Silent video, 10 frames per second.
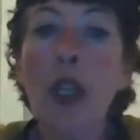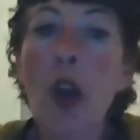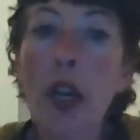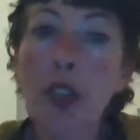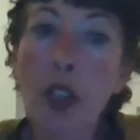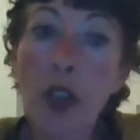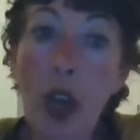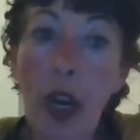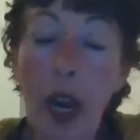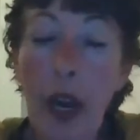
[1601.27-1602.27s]
to cause your
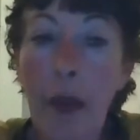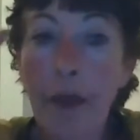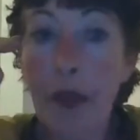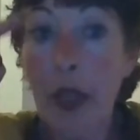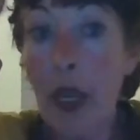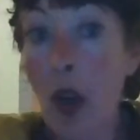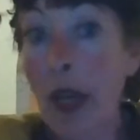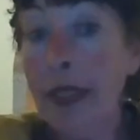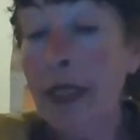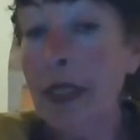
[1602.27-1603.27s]
dog, um, it
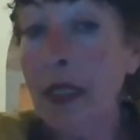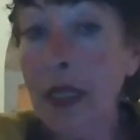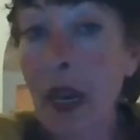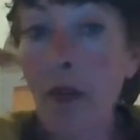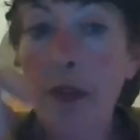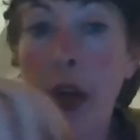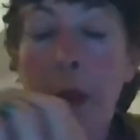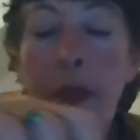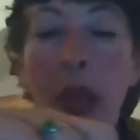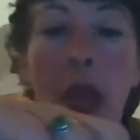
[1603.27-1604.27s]
causes
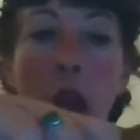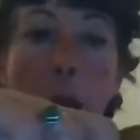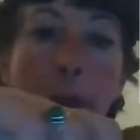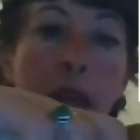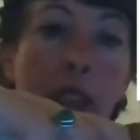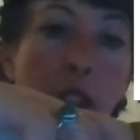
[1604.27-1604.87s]
discomfort but it